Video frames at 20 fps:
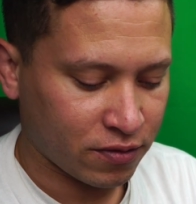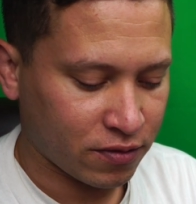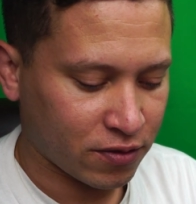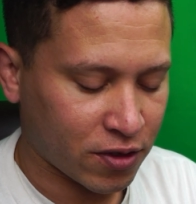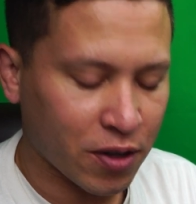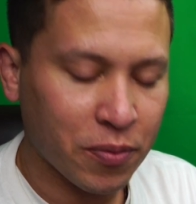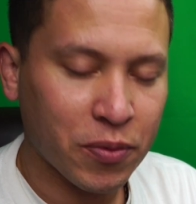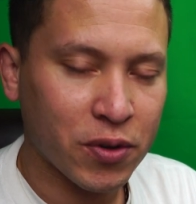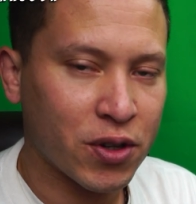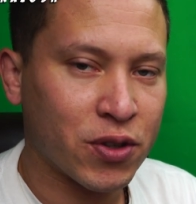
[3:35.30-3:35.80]

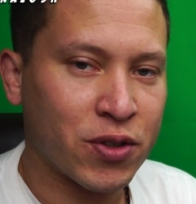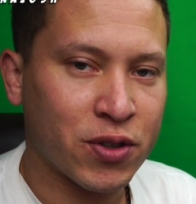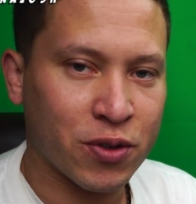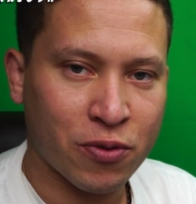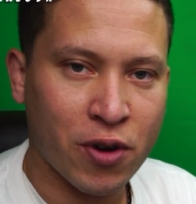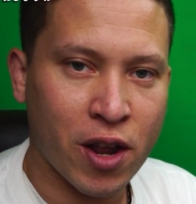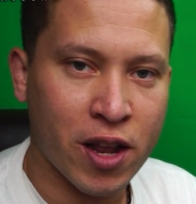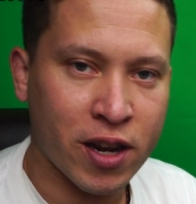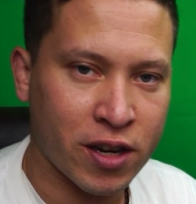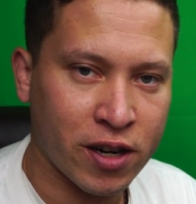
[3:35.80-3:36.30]
Something isn't
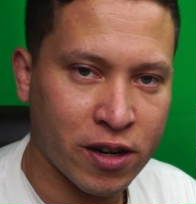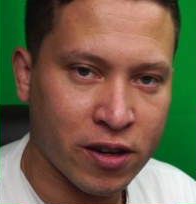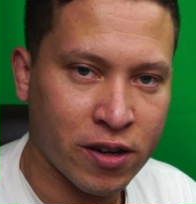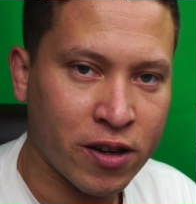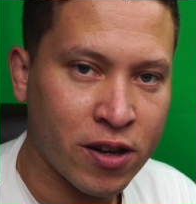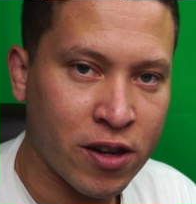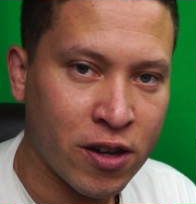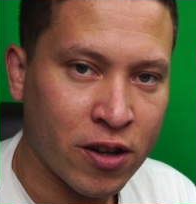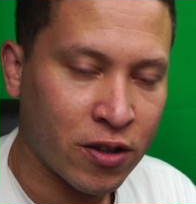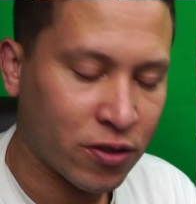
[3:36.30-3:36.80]
right here.
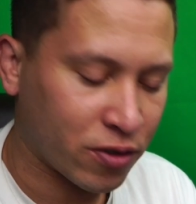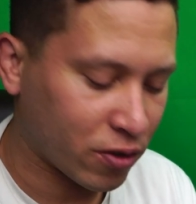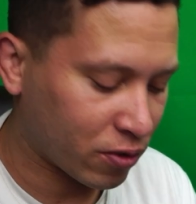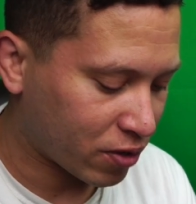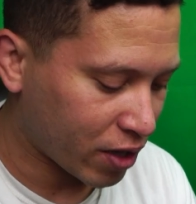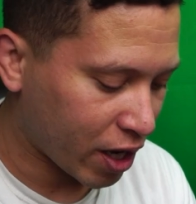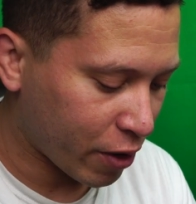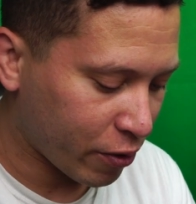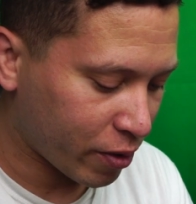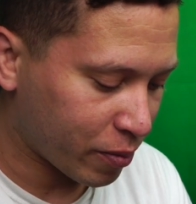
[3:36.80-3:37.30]
So
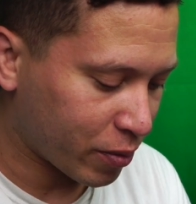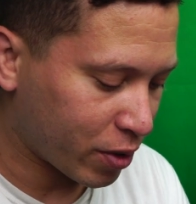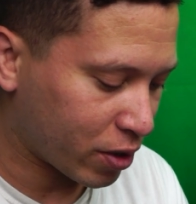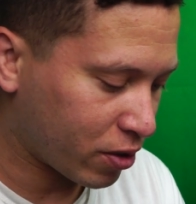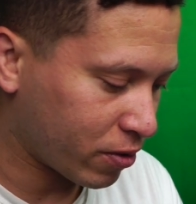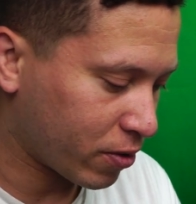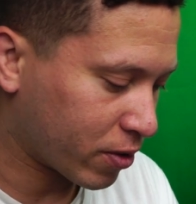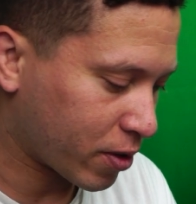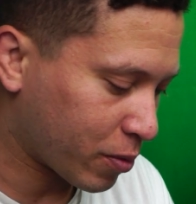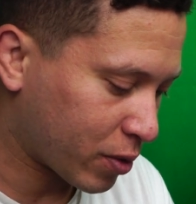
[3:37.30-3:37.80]
today what I'm going
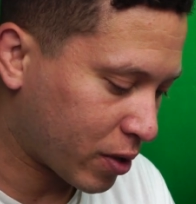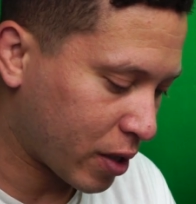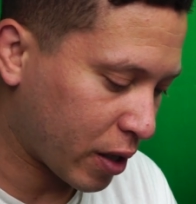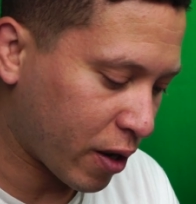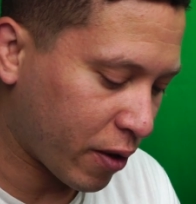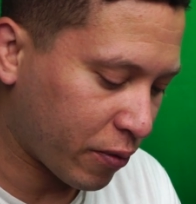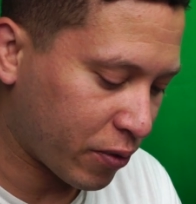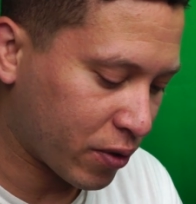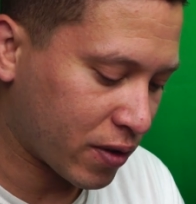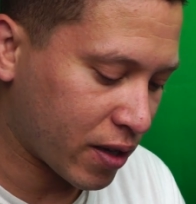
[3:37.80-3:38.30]
to do is I'm going to take
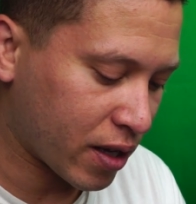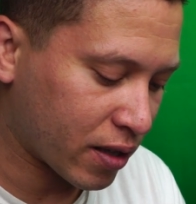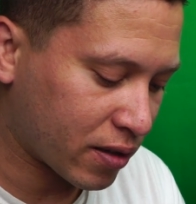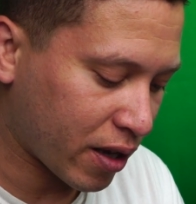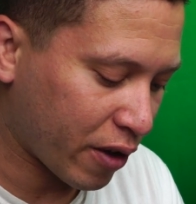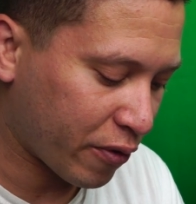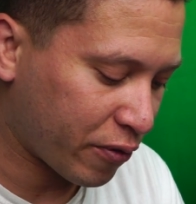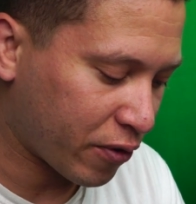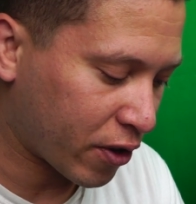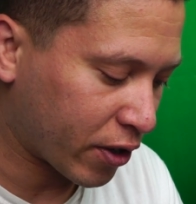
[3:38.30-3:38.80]
off this
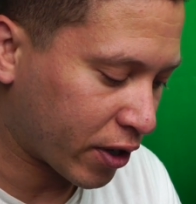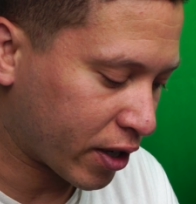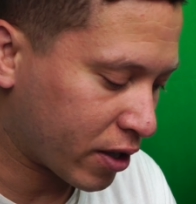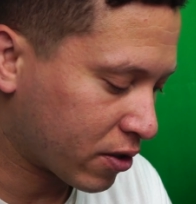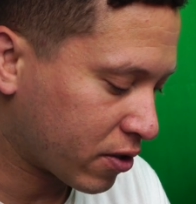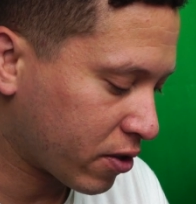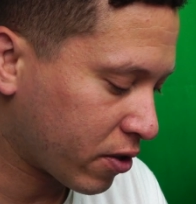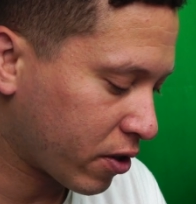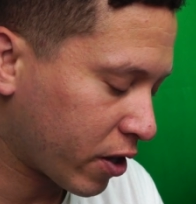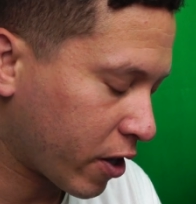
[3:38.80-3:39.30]
anti-fog
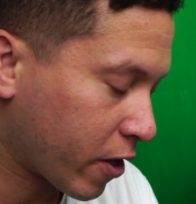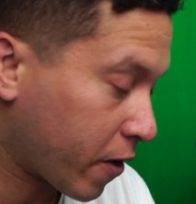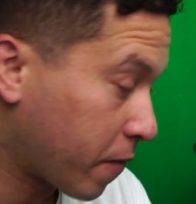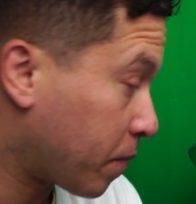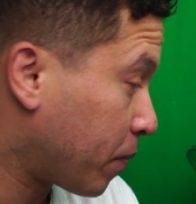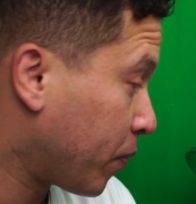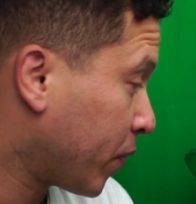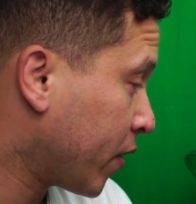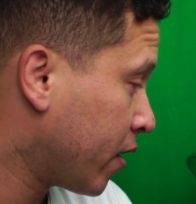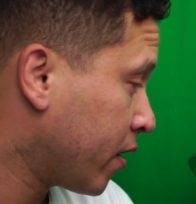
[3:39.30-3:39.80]
insert
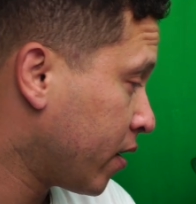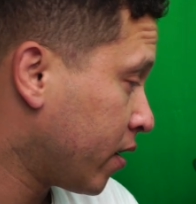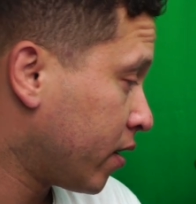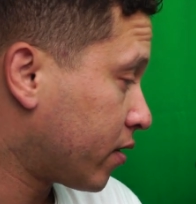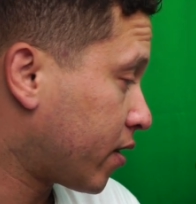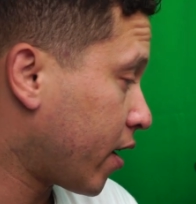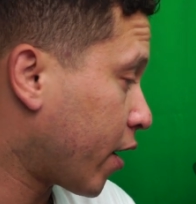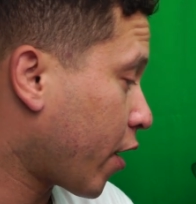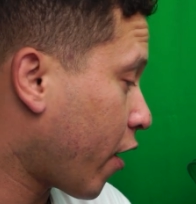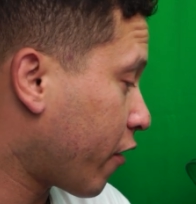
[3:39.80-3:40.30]
again,
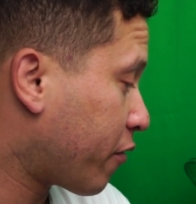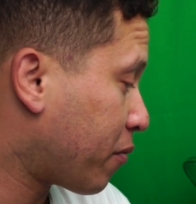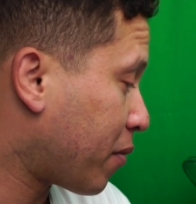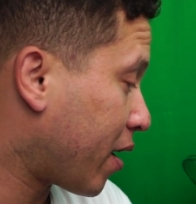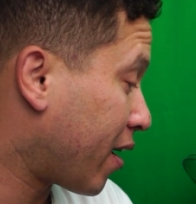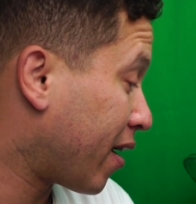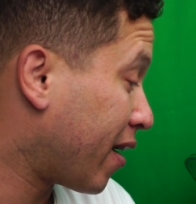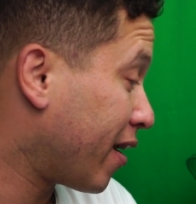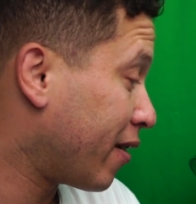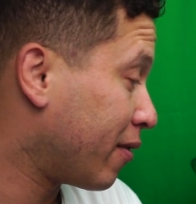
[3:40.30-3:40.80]
take off
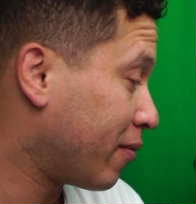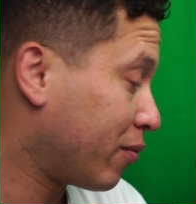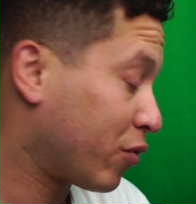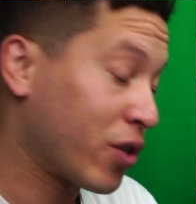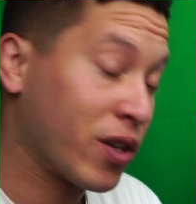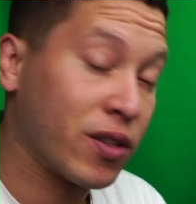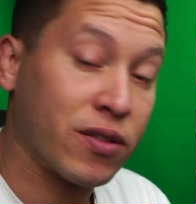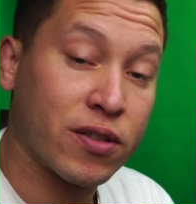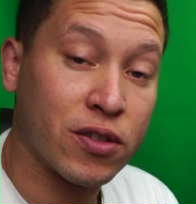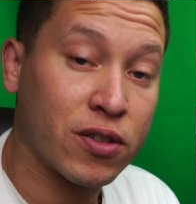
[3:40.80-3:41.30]
my
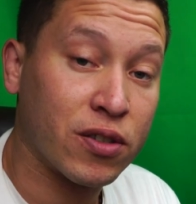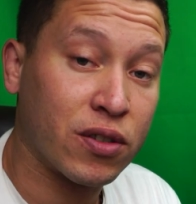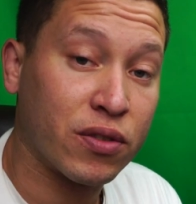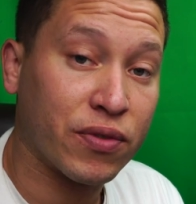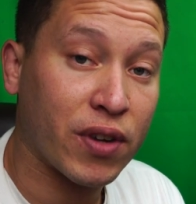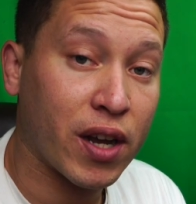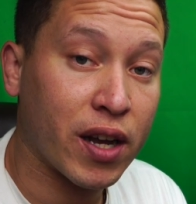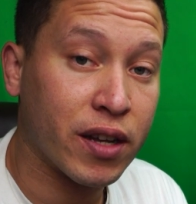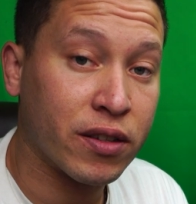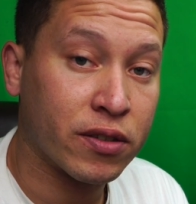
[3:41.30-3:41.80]
Transitions
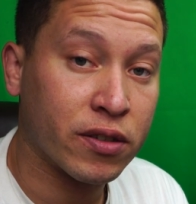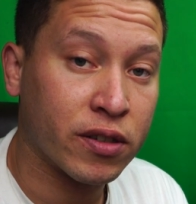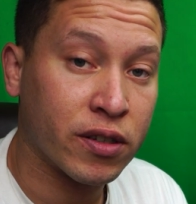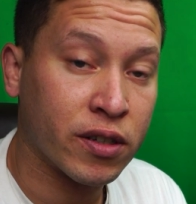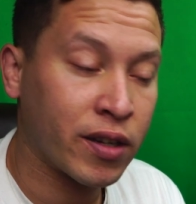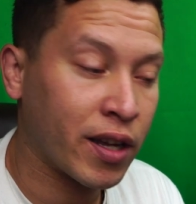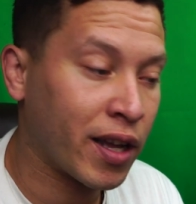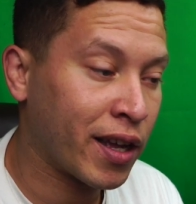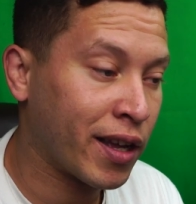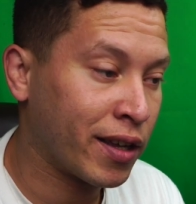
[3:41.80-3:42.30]

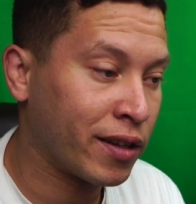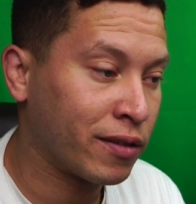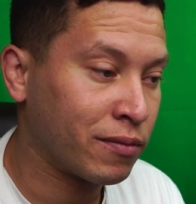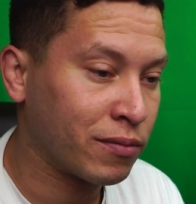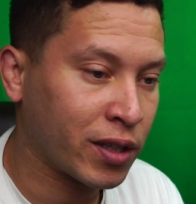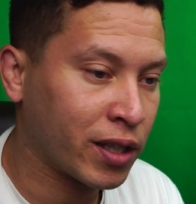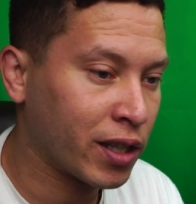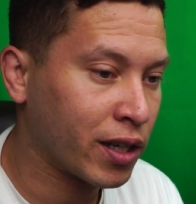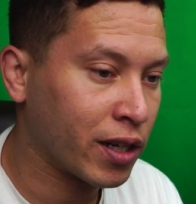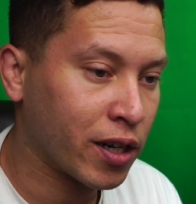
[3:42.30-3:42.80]
visor and
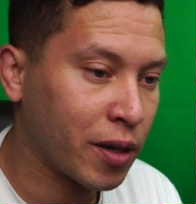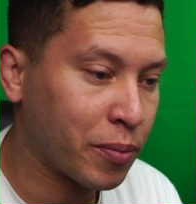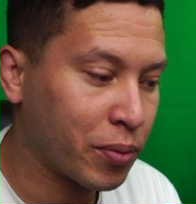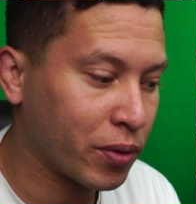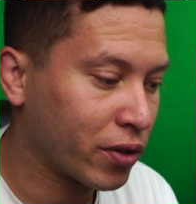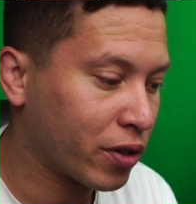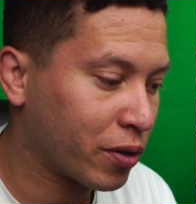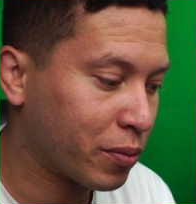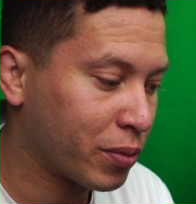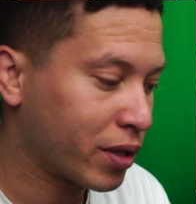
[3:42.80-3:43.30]
clean it up a
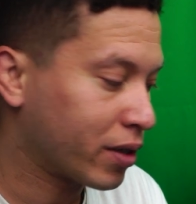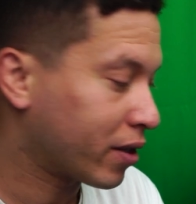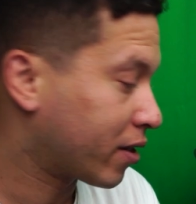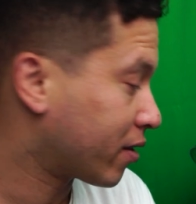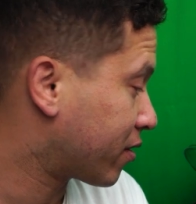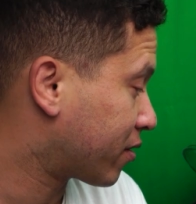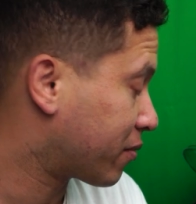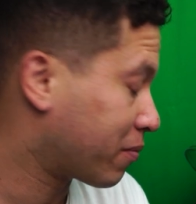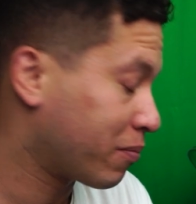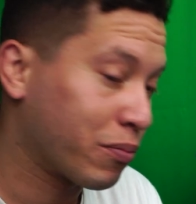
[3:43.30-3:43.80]
little bit
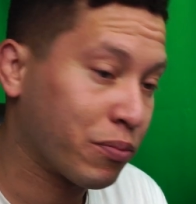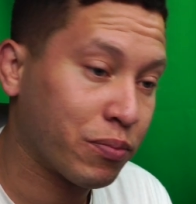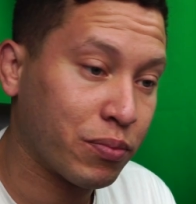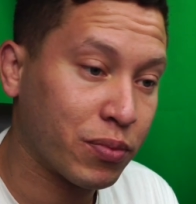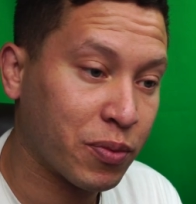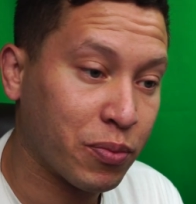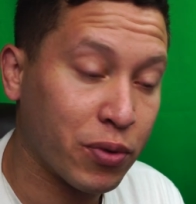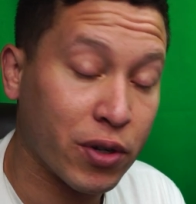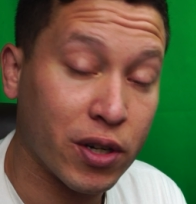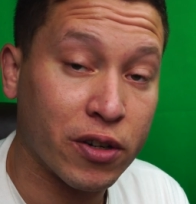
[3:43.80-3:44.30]
because
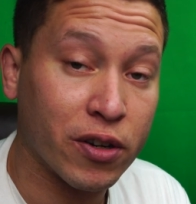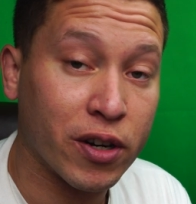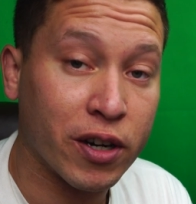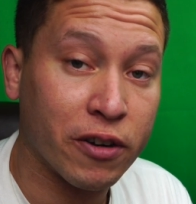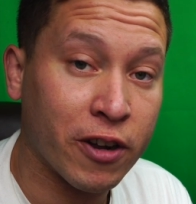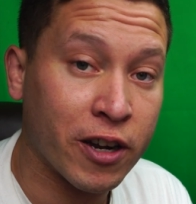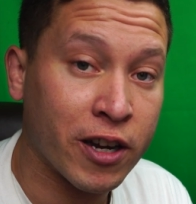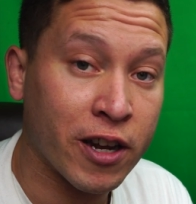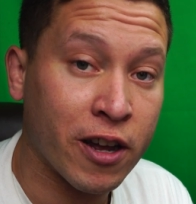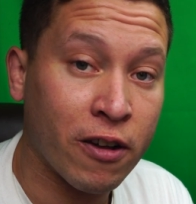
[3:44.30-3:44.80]
it's pretty dirty
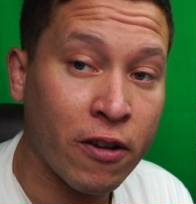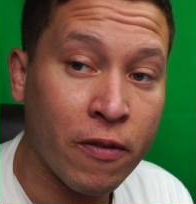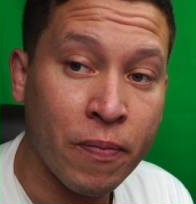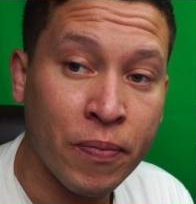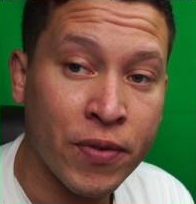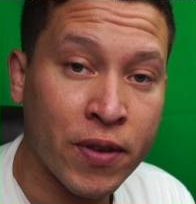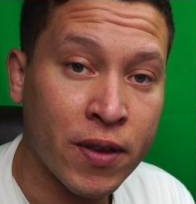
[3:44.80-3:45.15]
right now,